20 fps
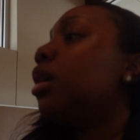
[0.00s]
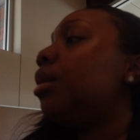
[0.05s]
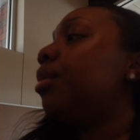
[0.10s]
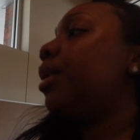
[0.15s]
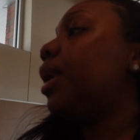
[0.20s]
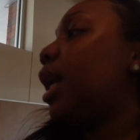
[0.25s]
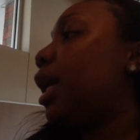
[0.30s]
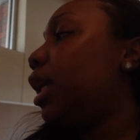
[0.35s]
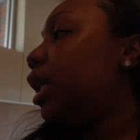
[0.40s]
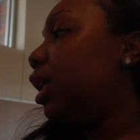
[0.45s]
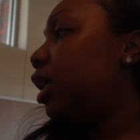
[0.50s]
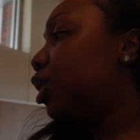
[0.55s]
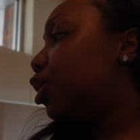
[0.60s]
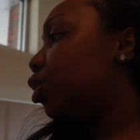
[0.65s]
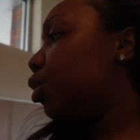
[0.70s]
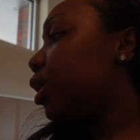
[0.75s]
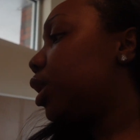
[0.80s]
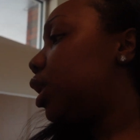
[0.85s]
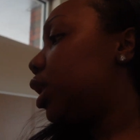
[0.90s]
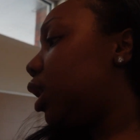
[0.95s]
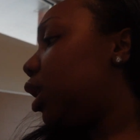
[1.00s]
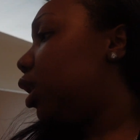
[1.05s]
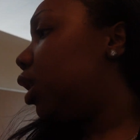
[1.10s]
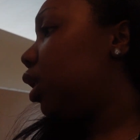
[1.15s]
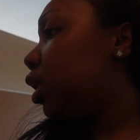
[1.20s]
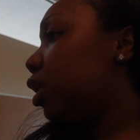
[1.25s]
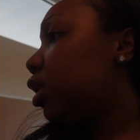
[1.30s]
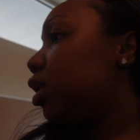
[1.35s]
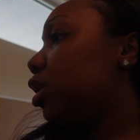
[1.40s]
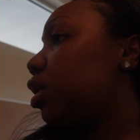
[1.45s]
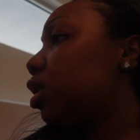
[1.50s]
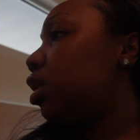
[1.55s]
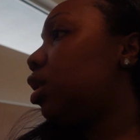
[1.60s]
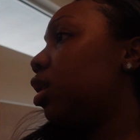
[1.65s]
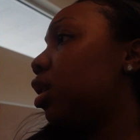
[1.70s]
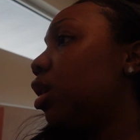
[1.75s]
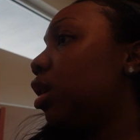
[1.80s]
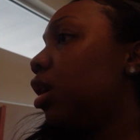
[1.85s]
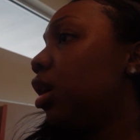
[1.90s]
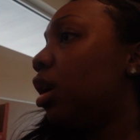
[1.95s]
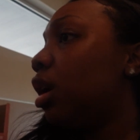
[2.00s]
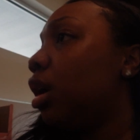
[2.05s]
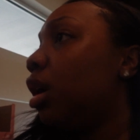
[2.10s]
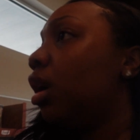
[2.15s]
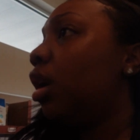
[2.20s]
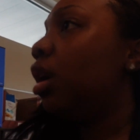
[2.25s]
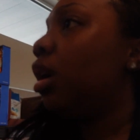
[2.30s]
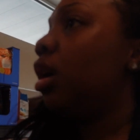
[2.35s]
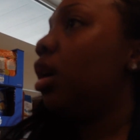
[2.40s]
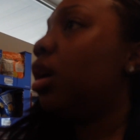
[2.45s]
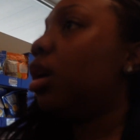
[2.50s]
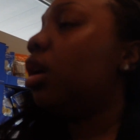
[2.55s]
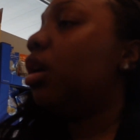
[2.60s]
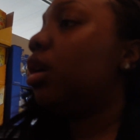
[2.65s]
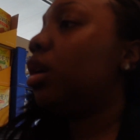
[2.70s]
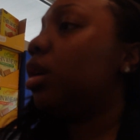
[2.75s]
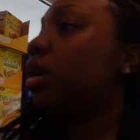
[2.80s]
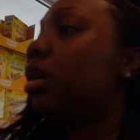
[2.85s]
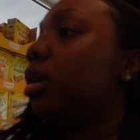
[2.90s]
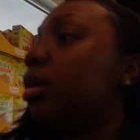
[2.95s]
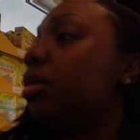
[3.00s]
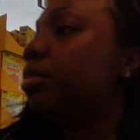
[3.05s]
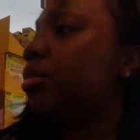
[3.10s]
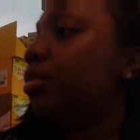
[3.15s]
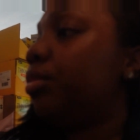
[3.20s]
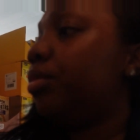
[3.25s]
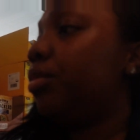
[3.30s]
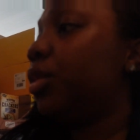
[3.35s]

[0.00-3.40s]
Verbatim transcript: But I mean tortillas. Um